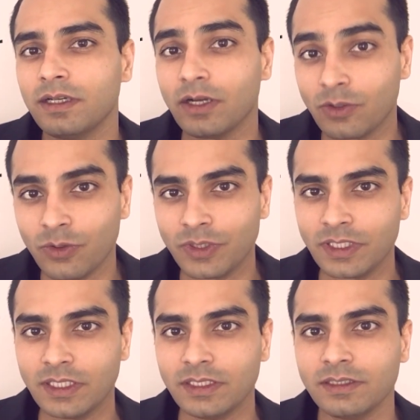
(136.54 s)

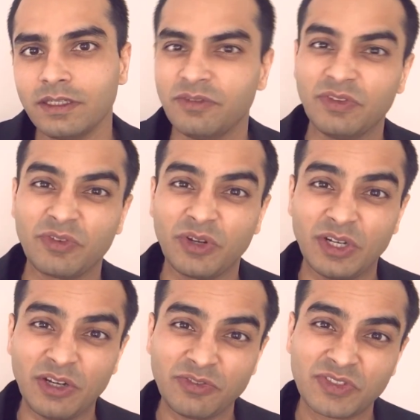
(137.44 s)
accordingly, if they've got
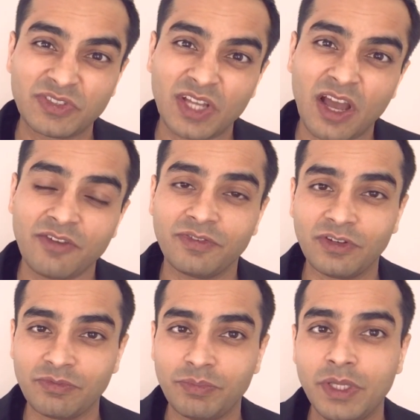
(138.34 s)
enough staff,
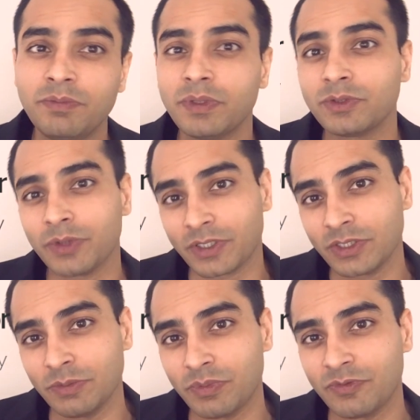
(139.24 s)
enough people to
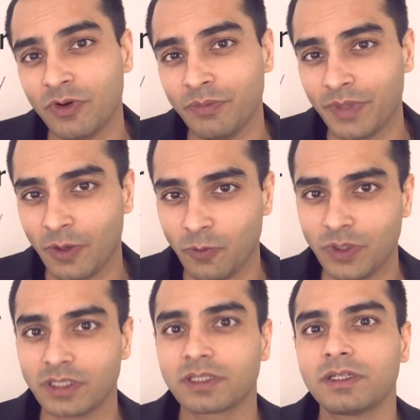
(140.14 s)
actually perform that
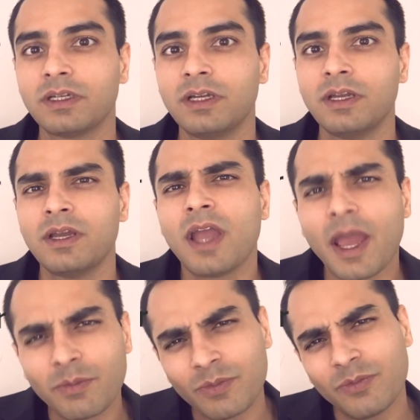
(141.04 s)
work.
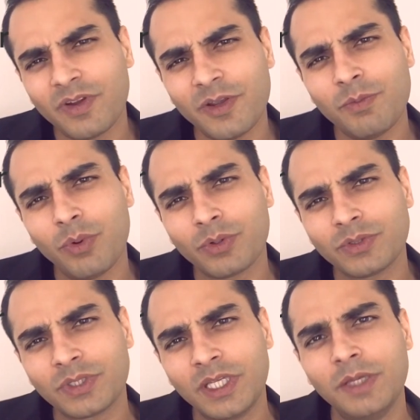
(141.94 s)
And very
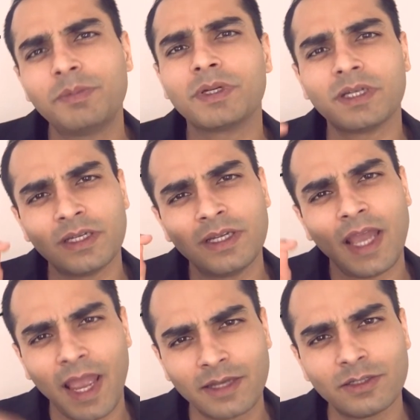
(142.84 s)
important to keep a
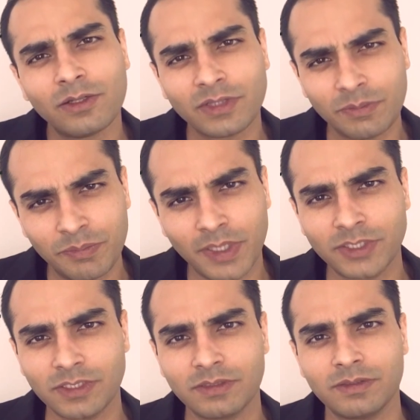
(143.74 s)
handle on the
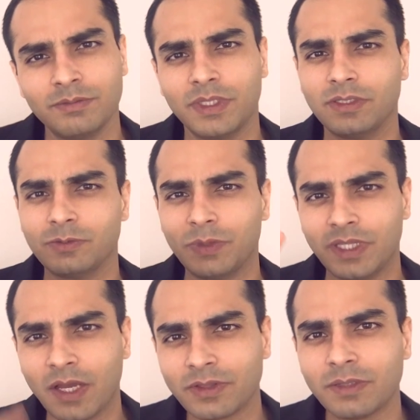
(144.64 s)
budget, because
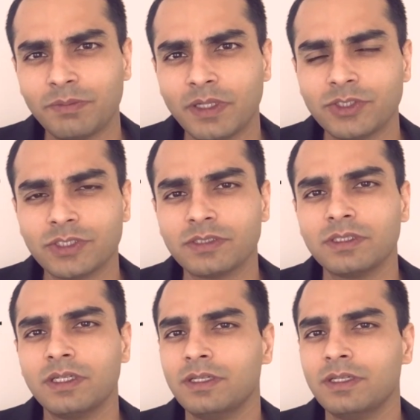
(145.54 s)
without the budget,